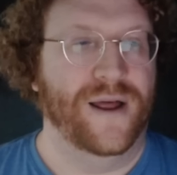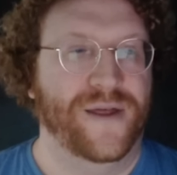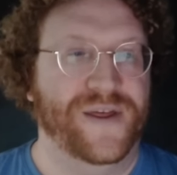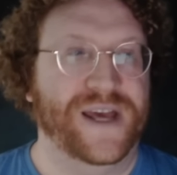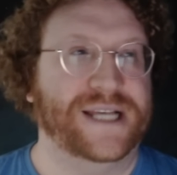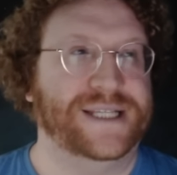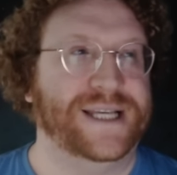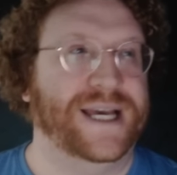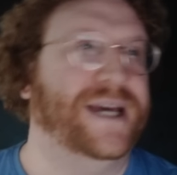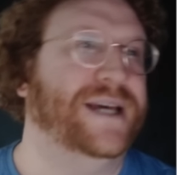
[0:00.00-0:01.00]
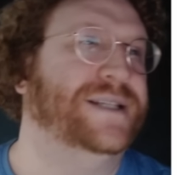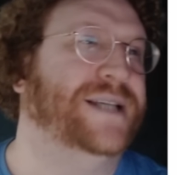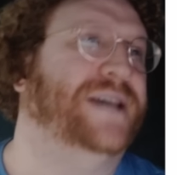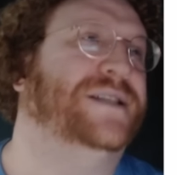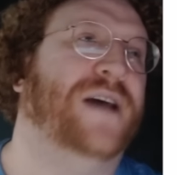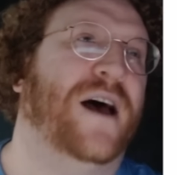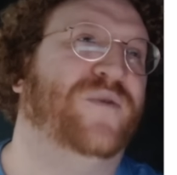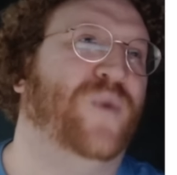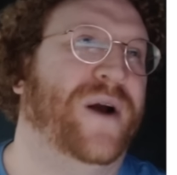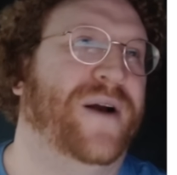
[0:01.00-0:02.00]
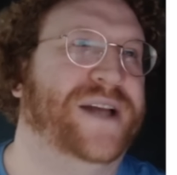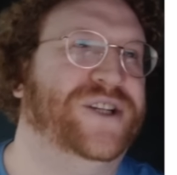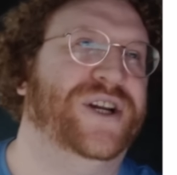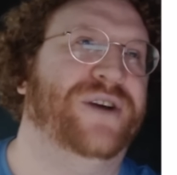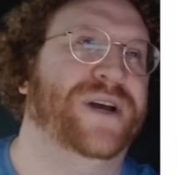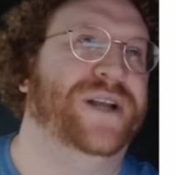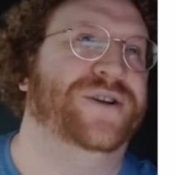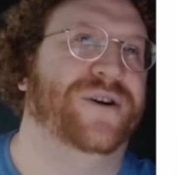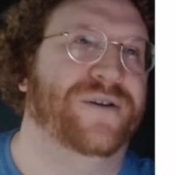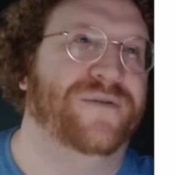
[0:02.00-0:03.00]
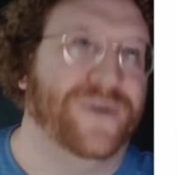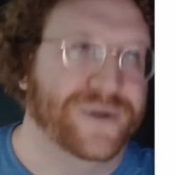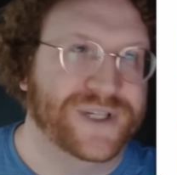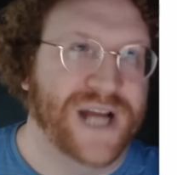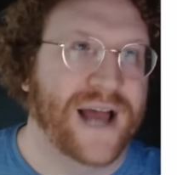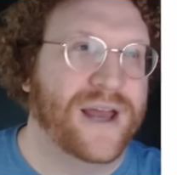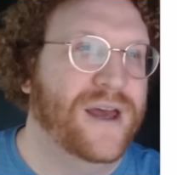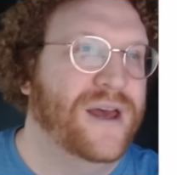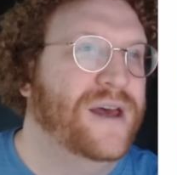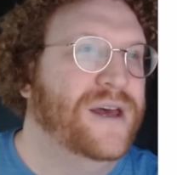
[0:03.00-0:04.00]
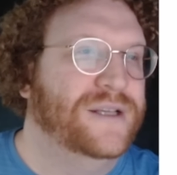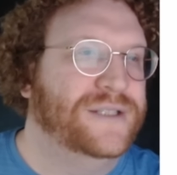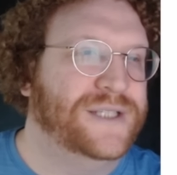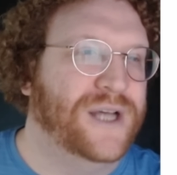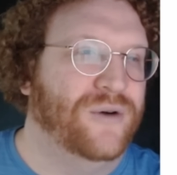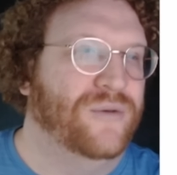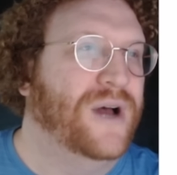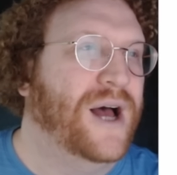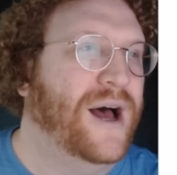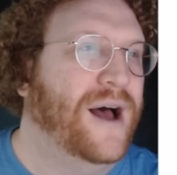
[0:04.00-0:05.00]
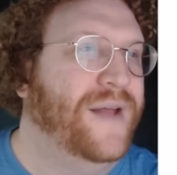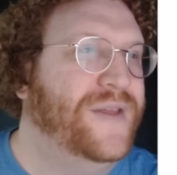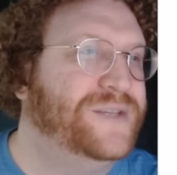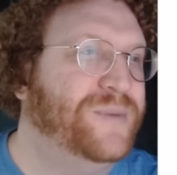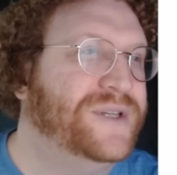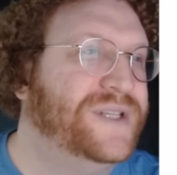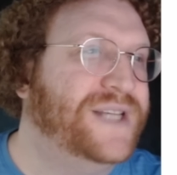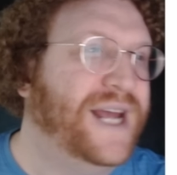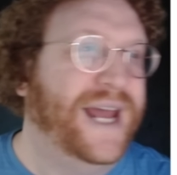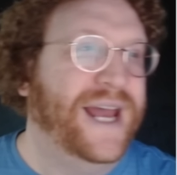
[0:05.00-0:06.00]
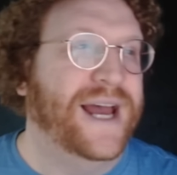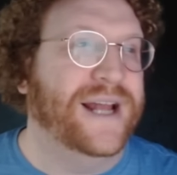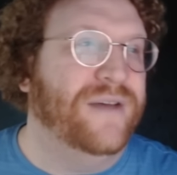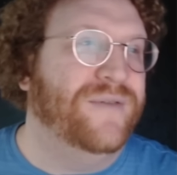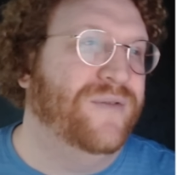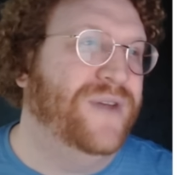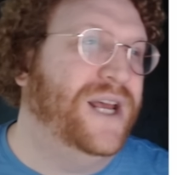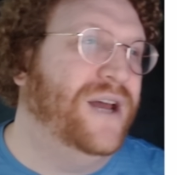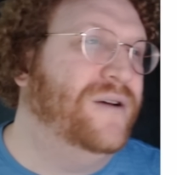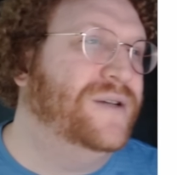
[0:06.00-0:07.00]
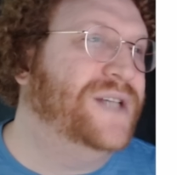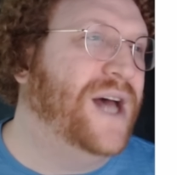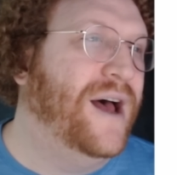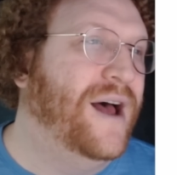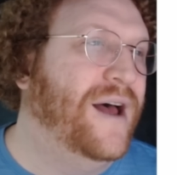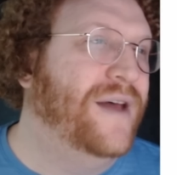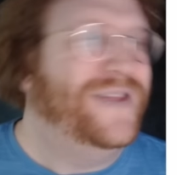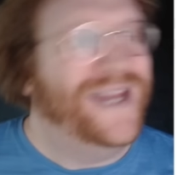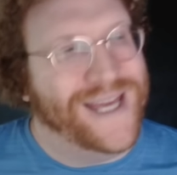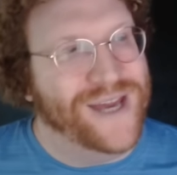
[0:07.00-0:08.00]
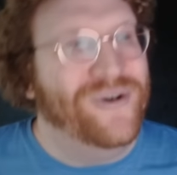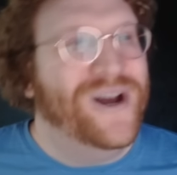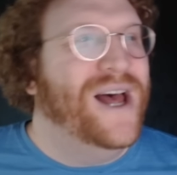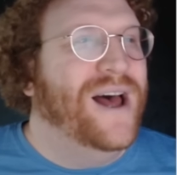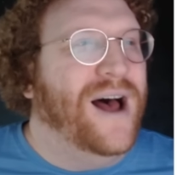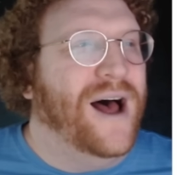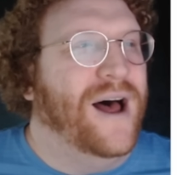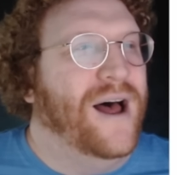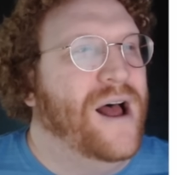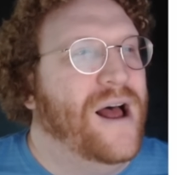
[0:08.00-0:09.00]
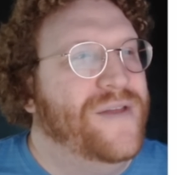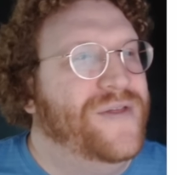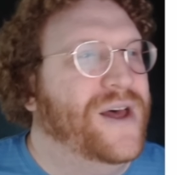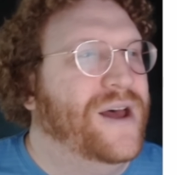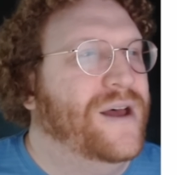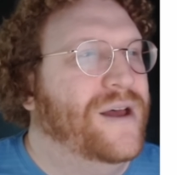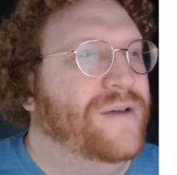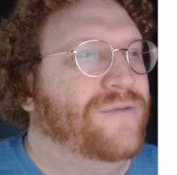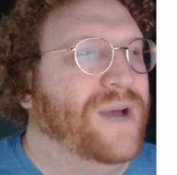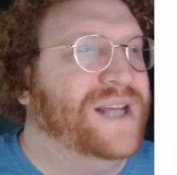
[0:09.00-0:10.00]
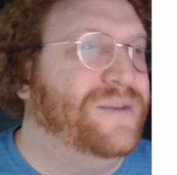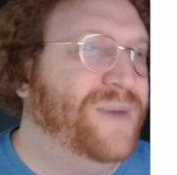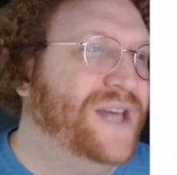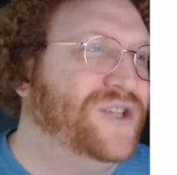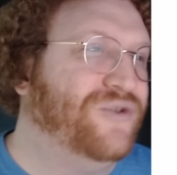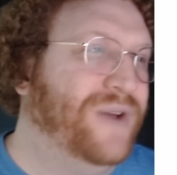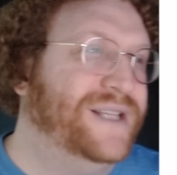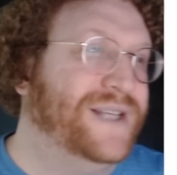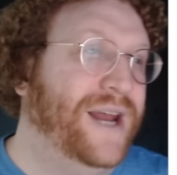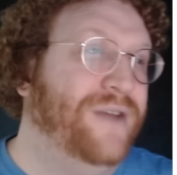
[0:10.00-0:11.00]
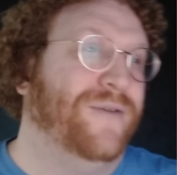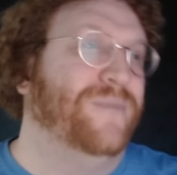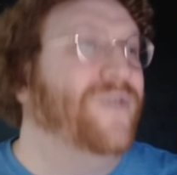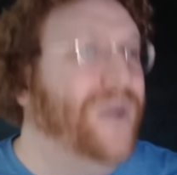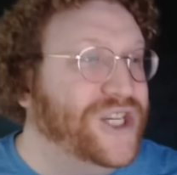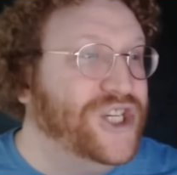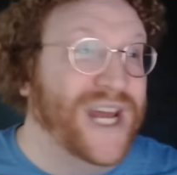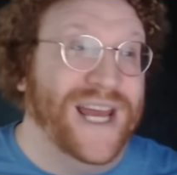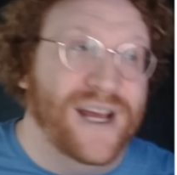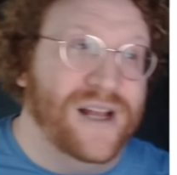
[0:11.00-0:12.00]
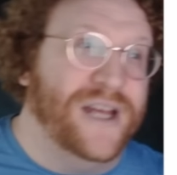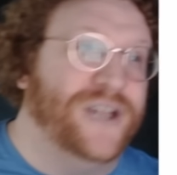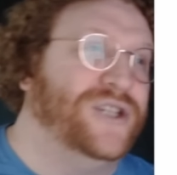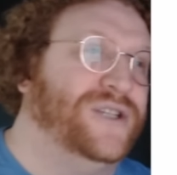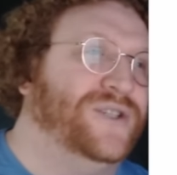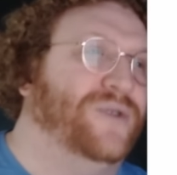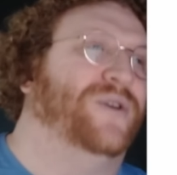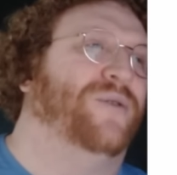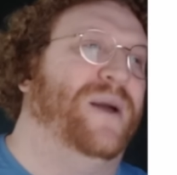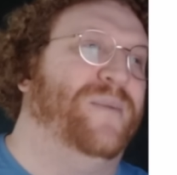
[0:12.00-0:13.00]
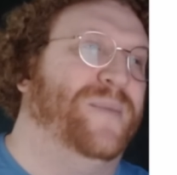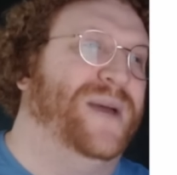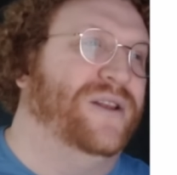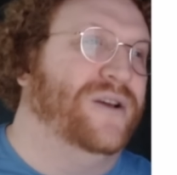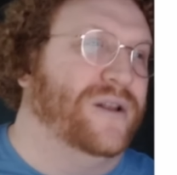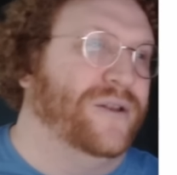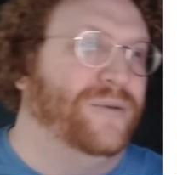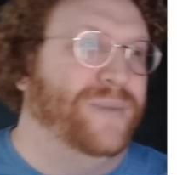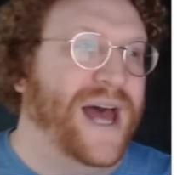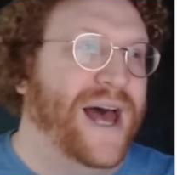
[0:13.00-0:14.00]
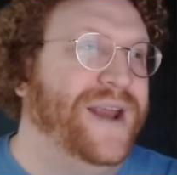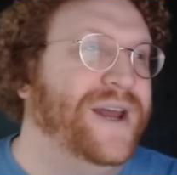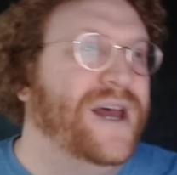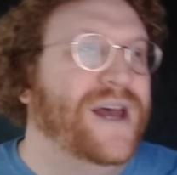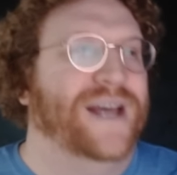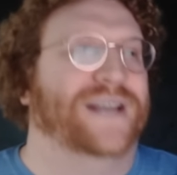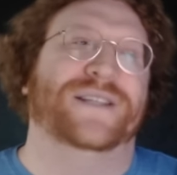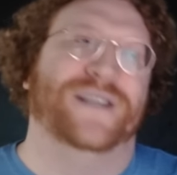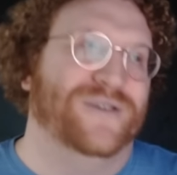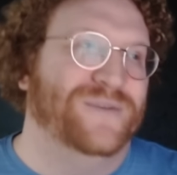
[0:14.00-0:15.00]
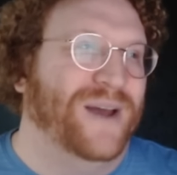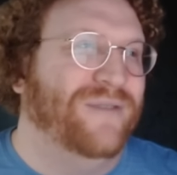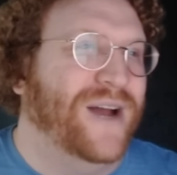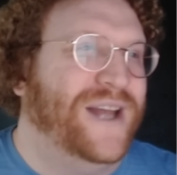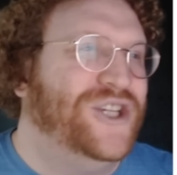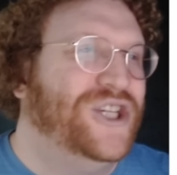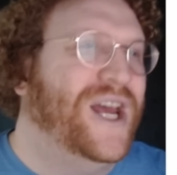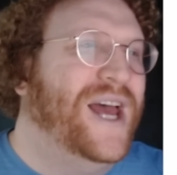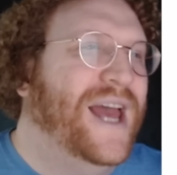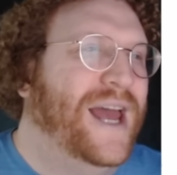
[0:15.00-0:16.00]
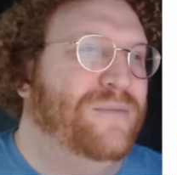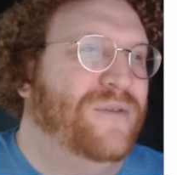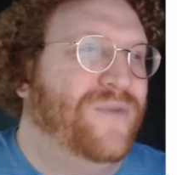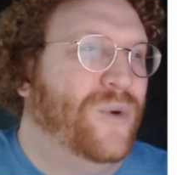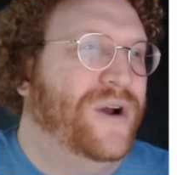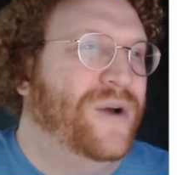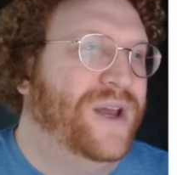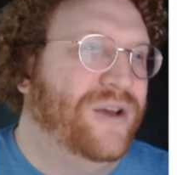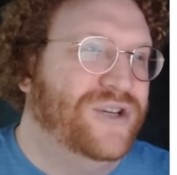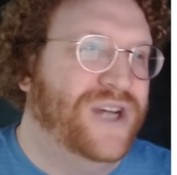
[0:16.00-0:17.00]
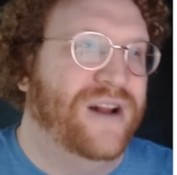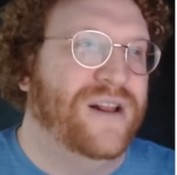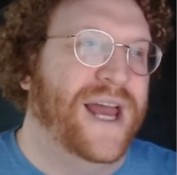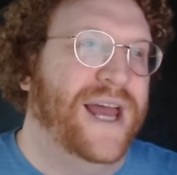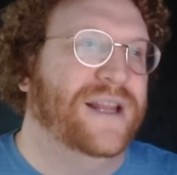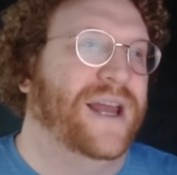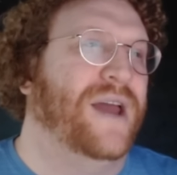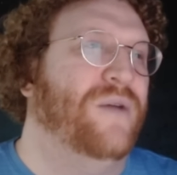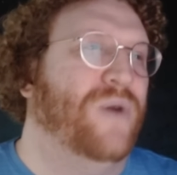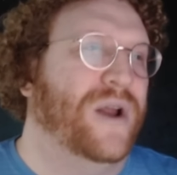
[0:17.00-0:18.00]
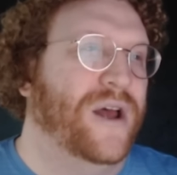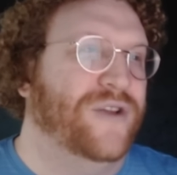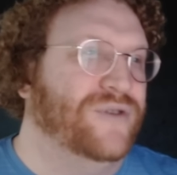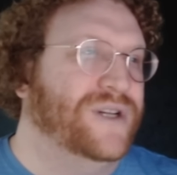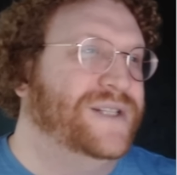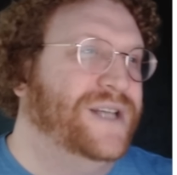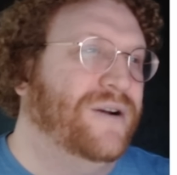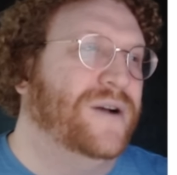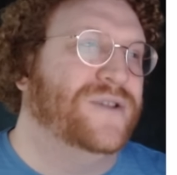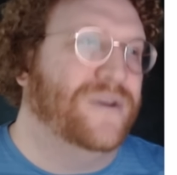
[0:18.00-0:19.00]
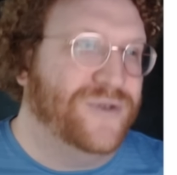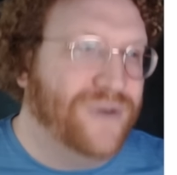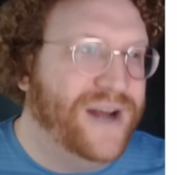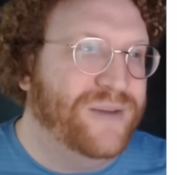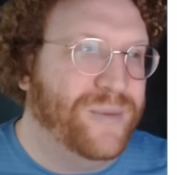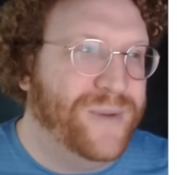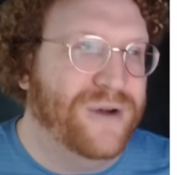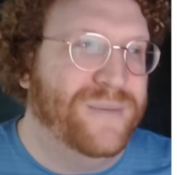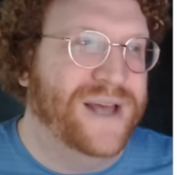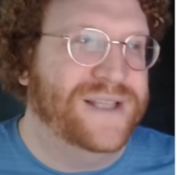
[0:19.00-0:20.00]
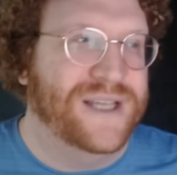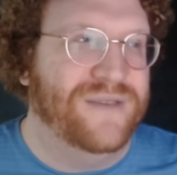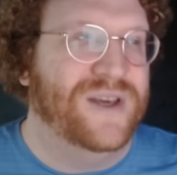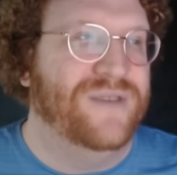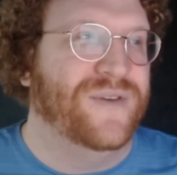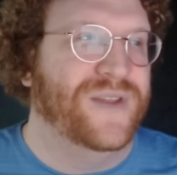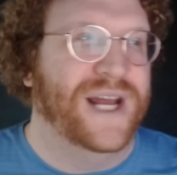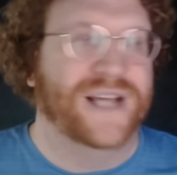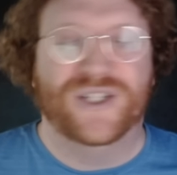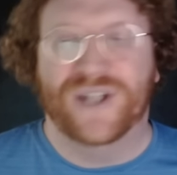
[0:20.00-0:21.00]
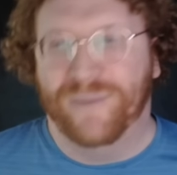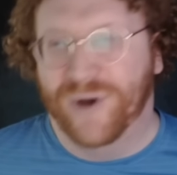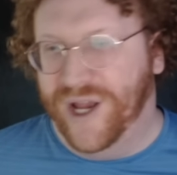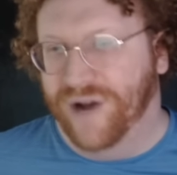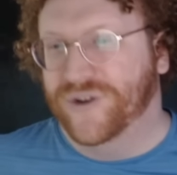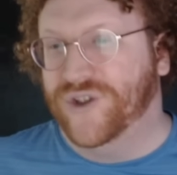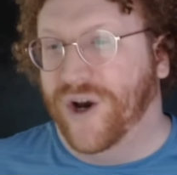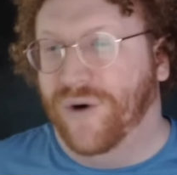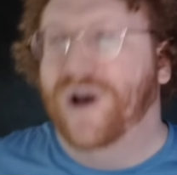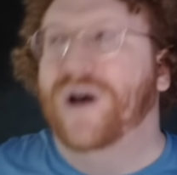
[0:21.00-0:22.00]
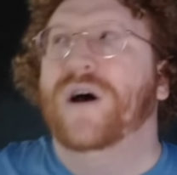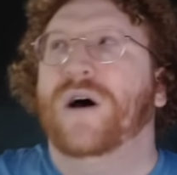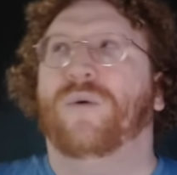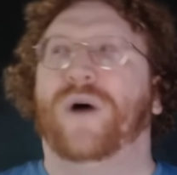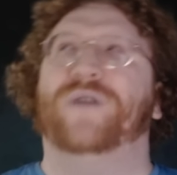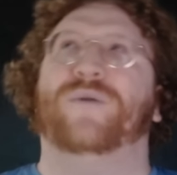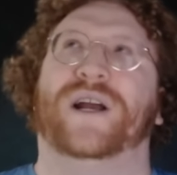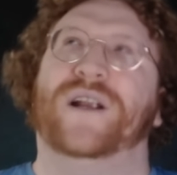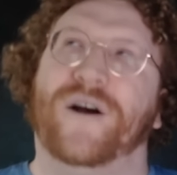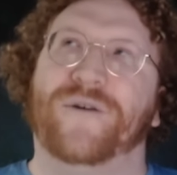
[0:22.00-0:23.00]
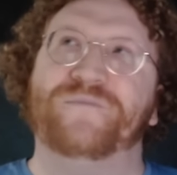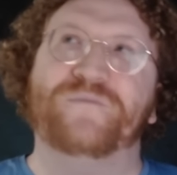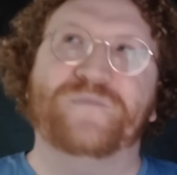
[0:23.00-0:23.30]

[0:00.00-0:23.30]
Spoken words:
This is a software engineer intern full stack. So this person said, hey, I love your videos. Thank you. The resume is translated from French to English, so the grammar may look a little bad. Excuse my French. And before knowing your channel, I had like a 100 to 0, so I'm trying to prepare my CV for the next summer year. So one quick note.